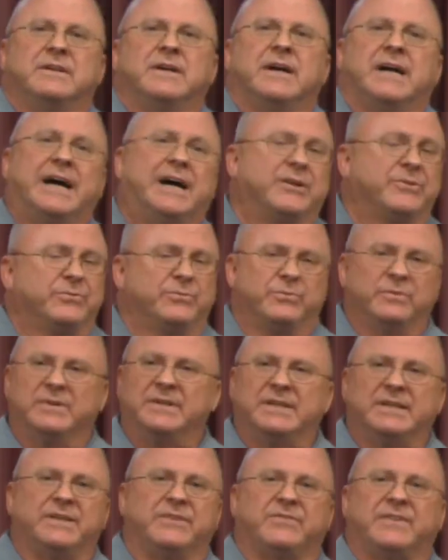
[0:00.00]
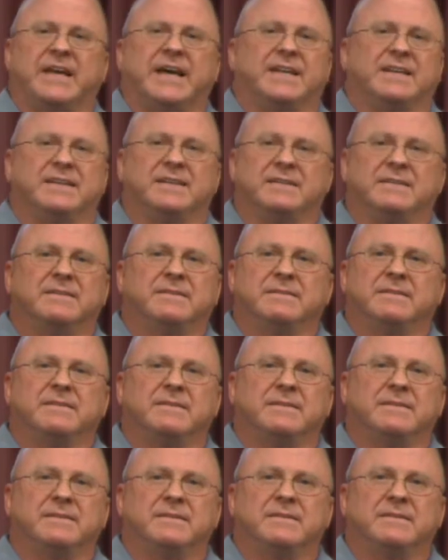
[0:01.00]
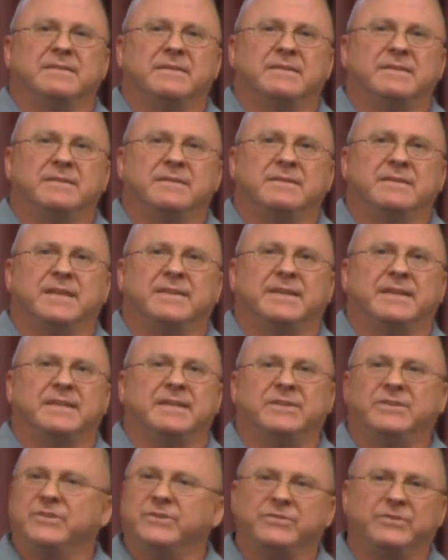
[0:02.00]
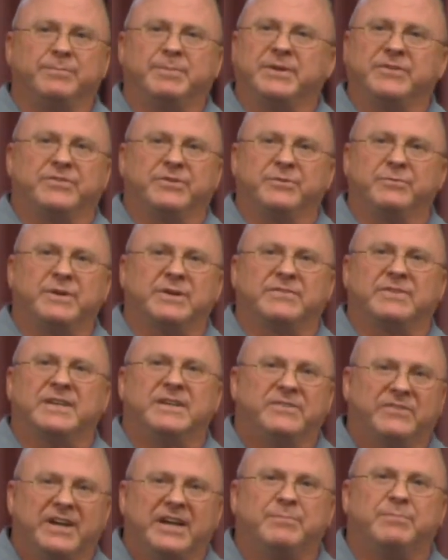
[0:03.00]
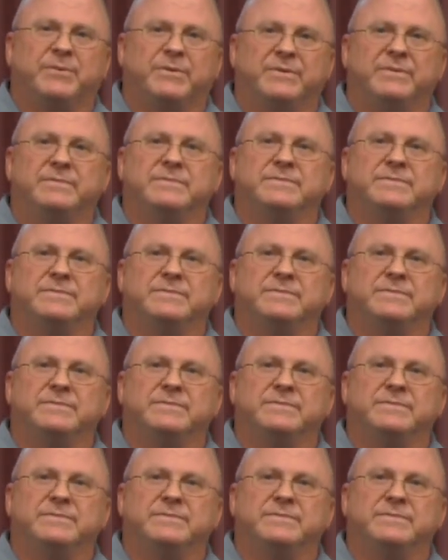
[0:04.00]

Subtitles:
I was really saddened that they didn't use a picture of Westgate Chapel.